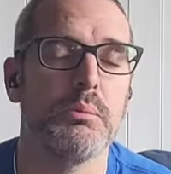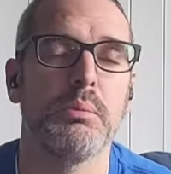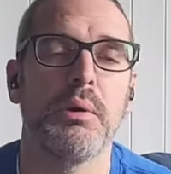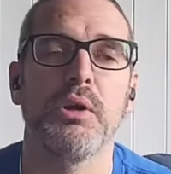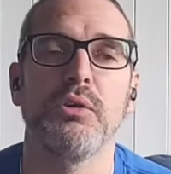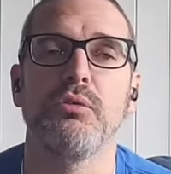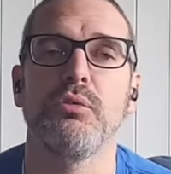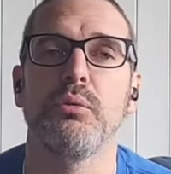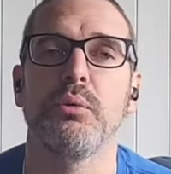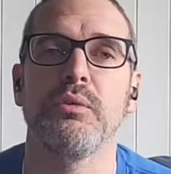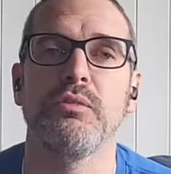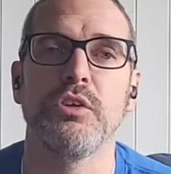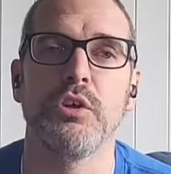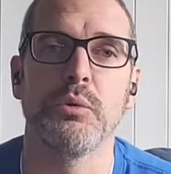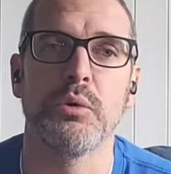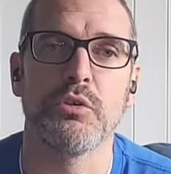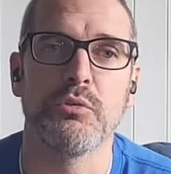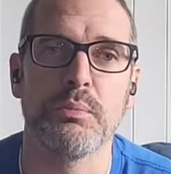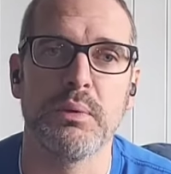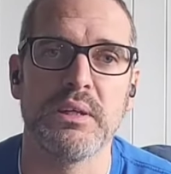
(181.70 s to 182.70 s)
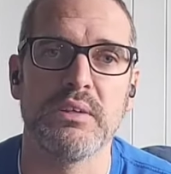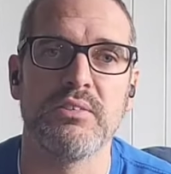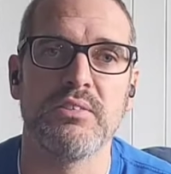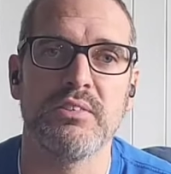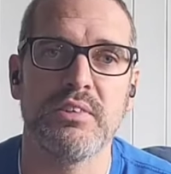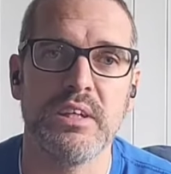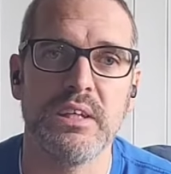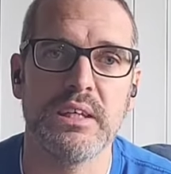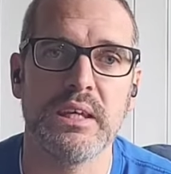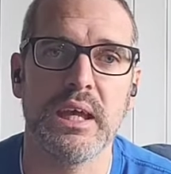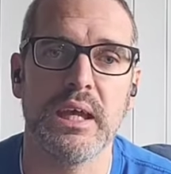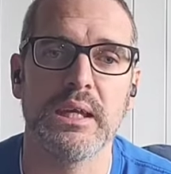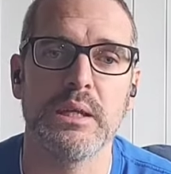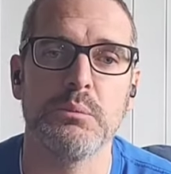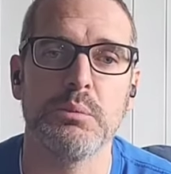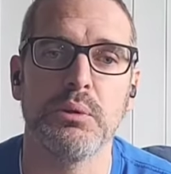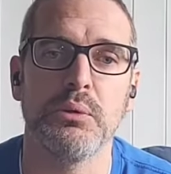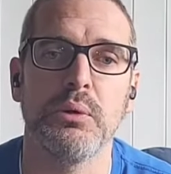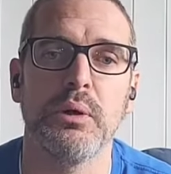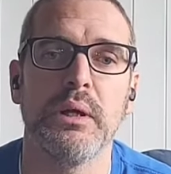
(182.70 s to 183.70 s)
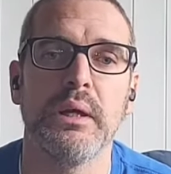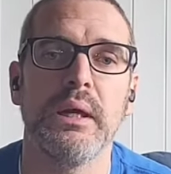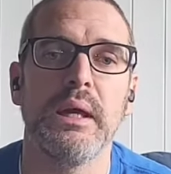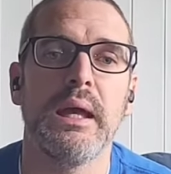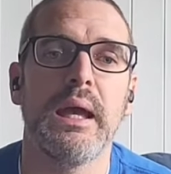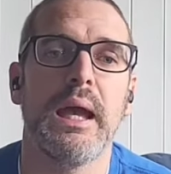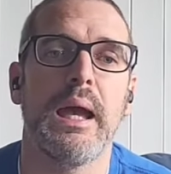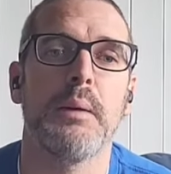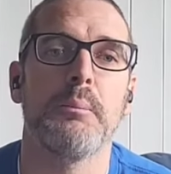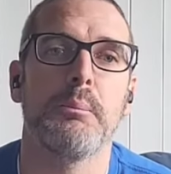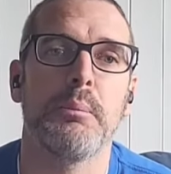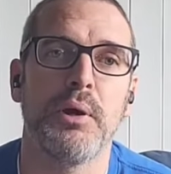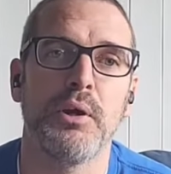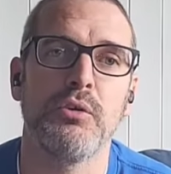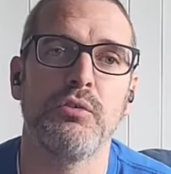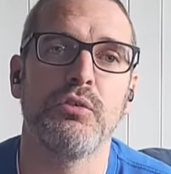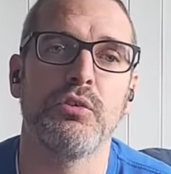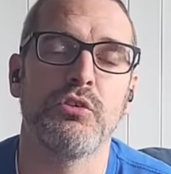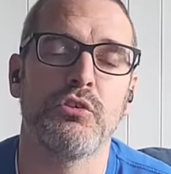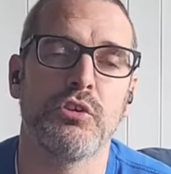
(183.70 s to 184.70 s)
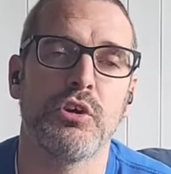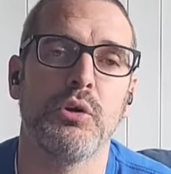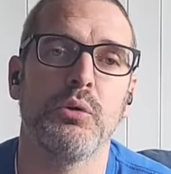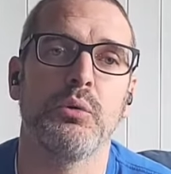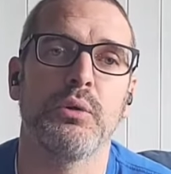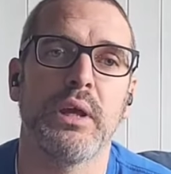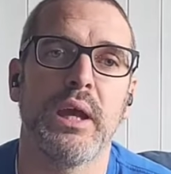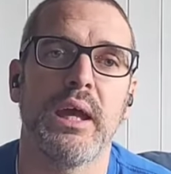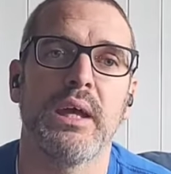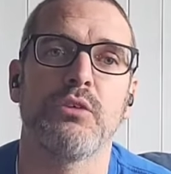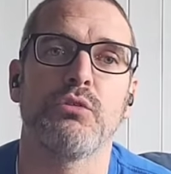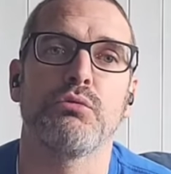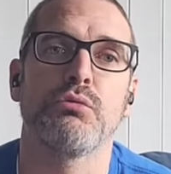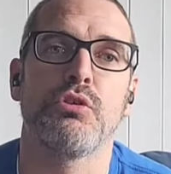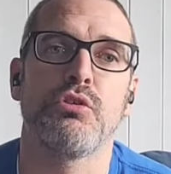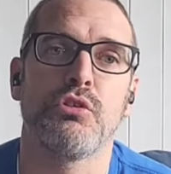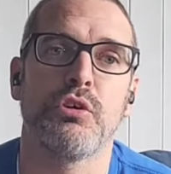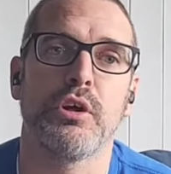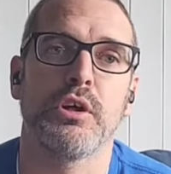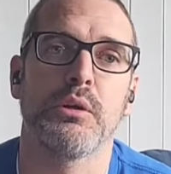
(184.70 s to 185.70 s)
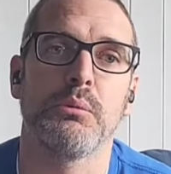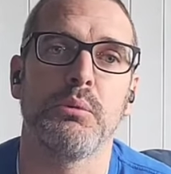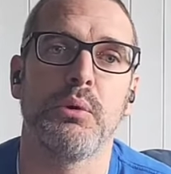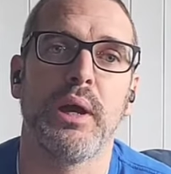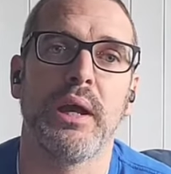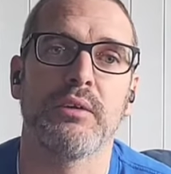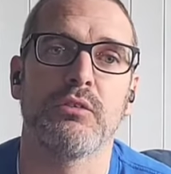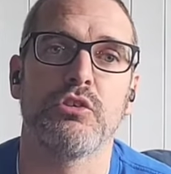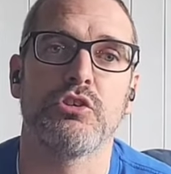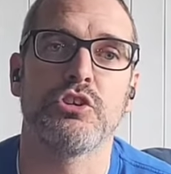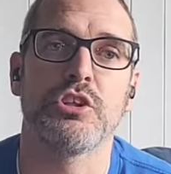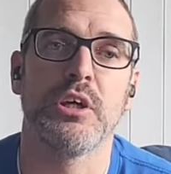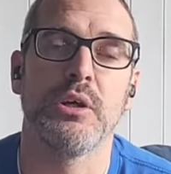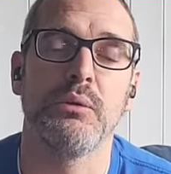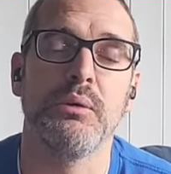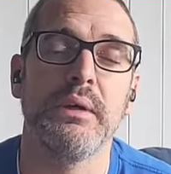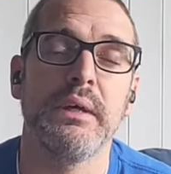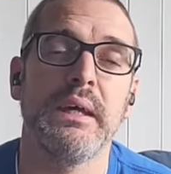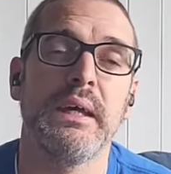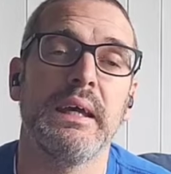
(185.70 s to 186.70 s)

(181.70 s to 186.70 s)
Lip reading: both with USB-C cable, and both are sold as recyclable outer shell.